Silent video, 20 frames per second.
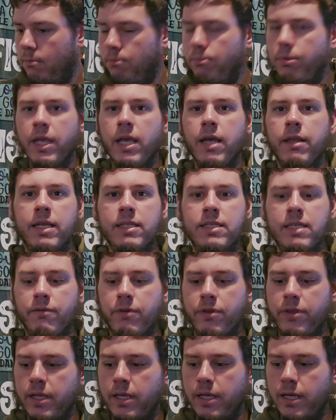But yeah, that's
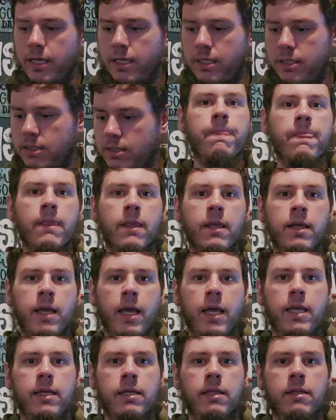everything, guys.
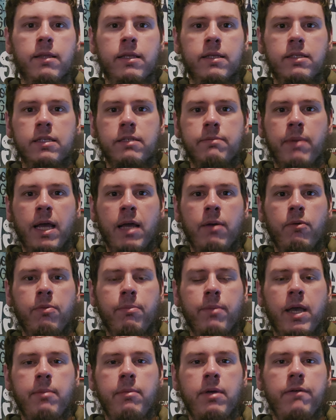Hey, this is Matt with
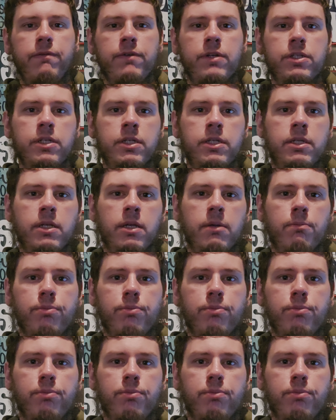Mad Matt Fishing.